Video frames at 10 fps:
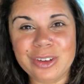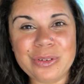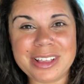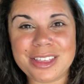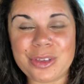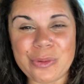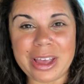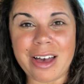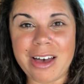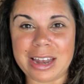was
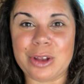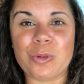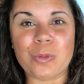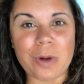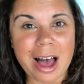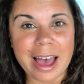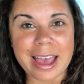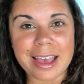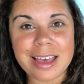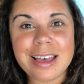going on and
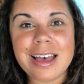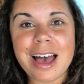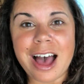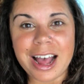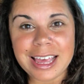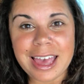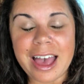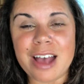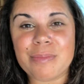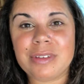why I
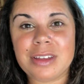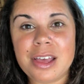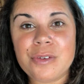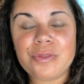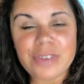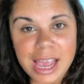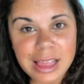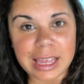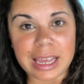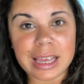kept
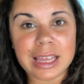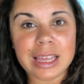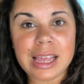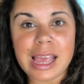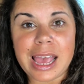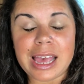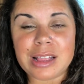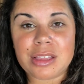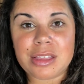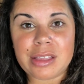failing.
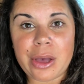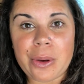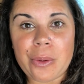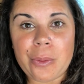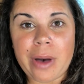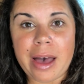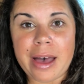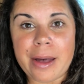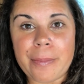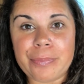And so
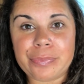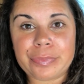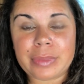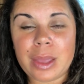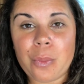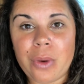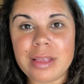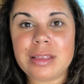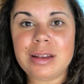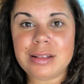it
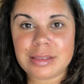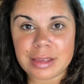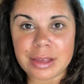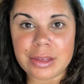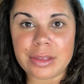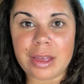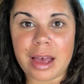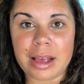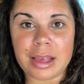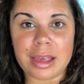wasn't until
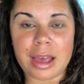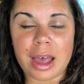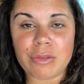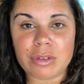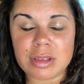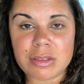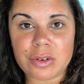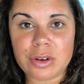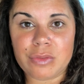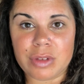I really
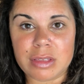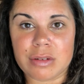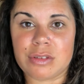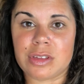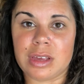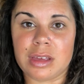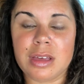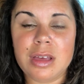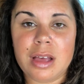started researching